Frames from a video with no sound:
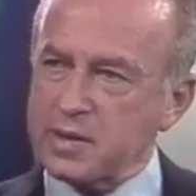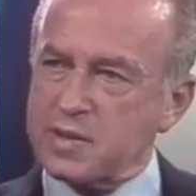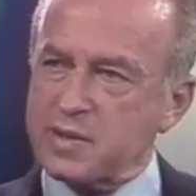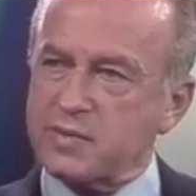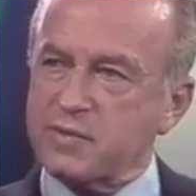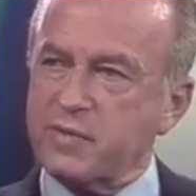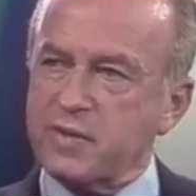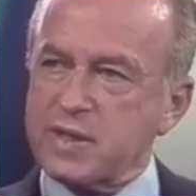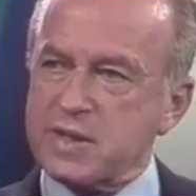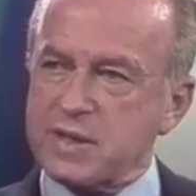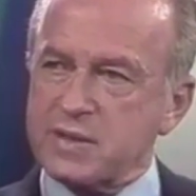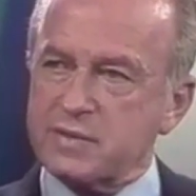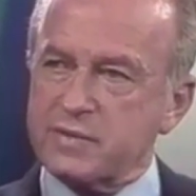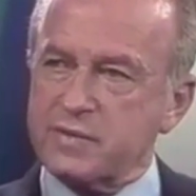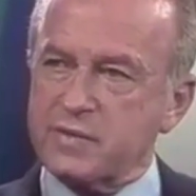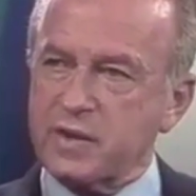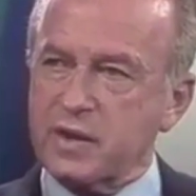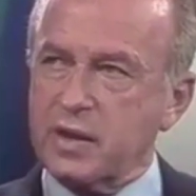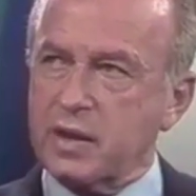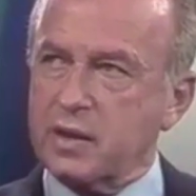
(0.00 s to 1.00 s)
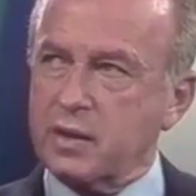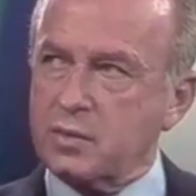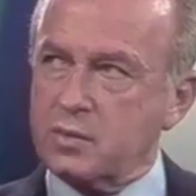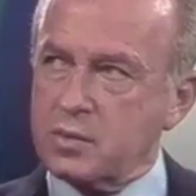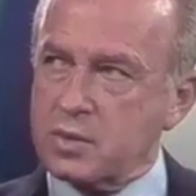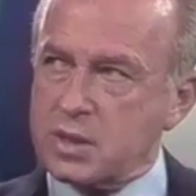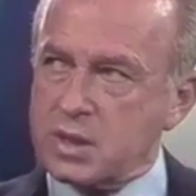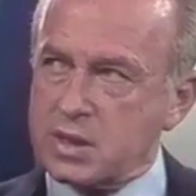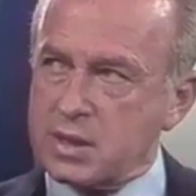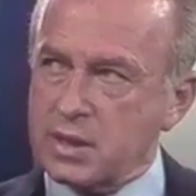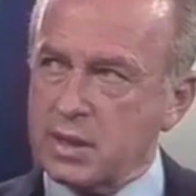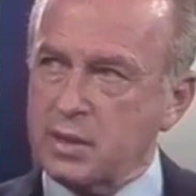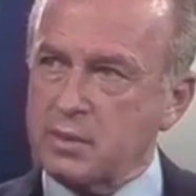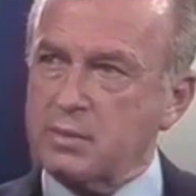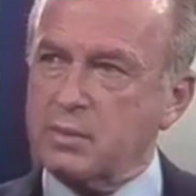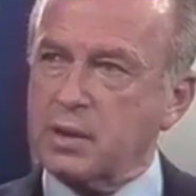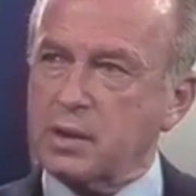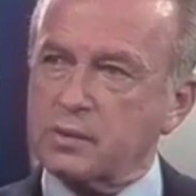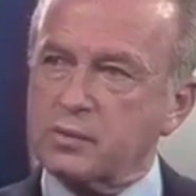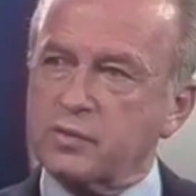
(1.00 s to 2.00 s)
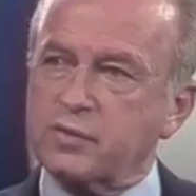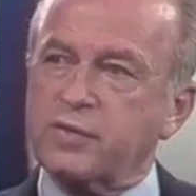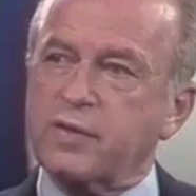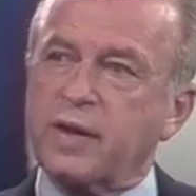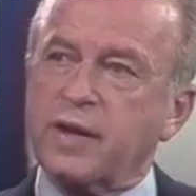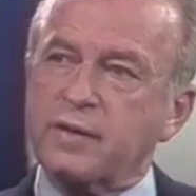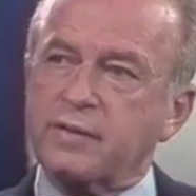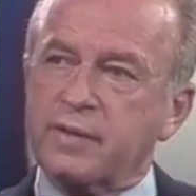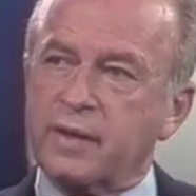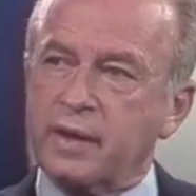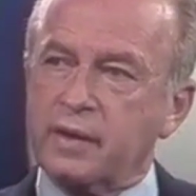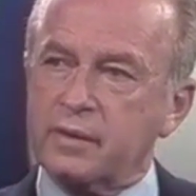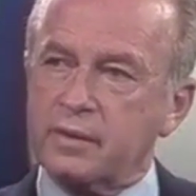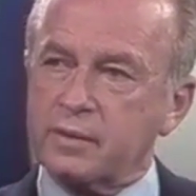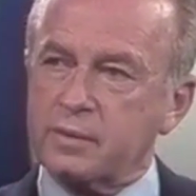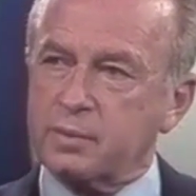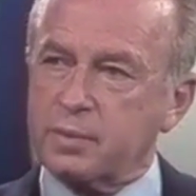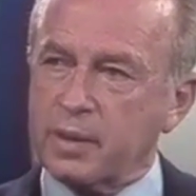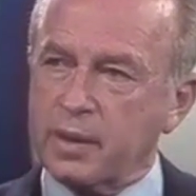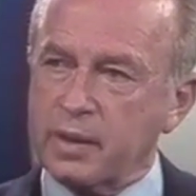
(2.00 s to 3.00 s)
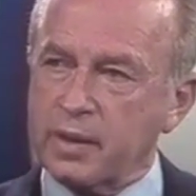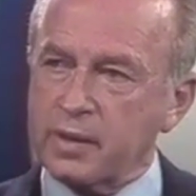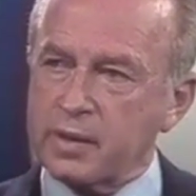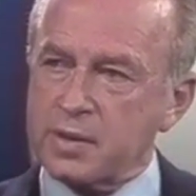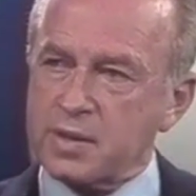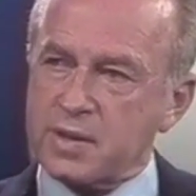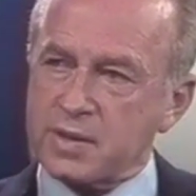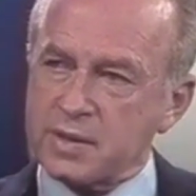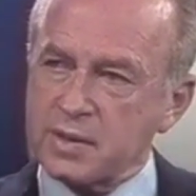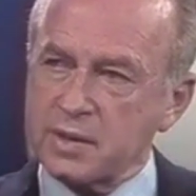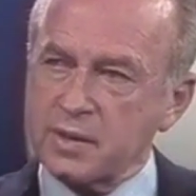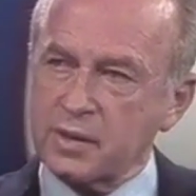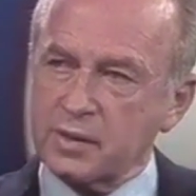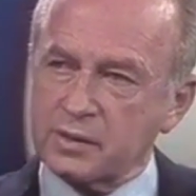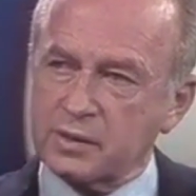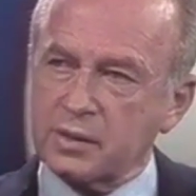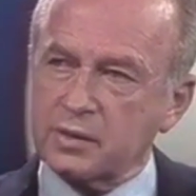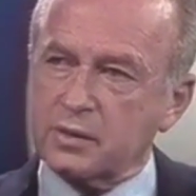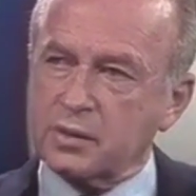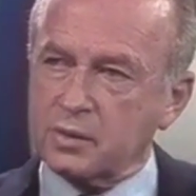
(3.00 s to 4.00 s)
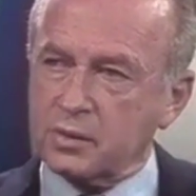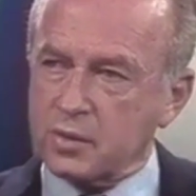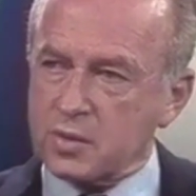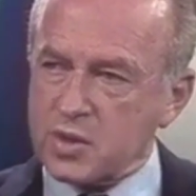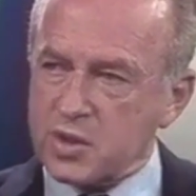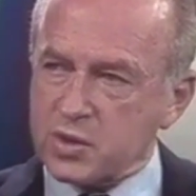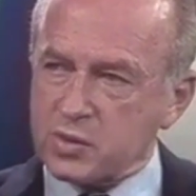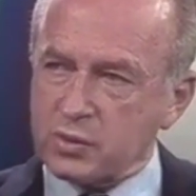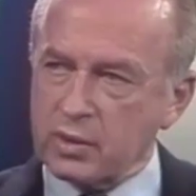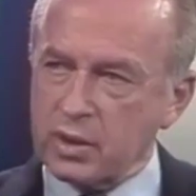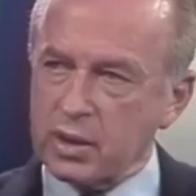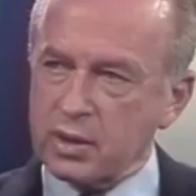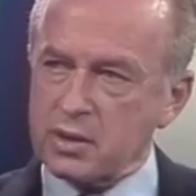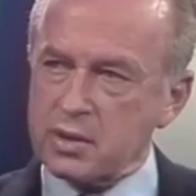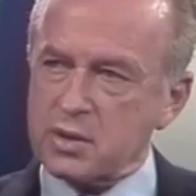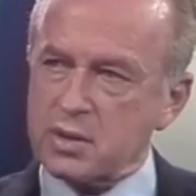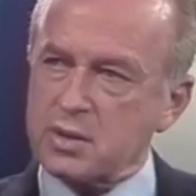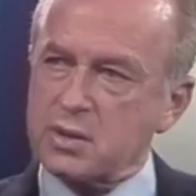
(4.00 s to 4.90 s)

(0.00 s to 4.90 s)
We had 200 planes vis-a-vis, I would say, about 500 planes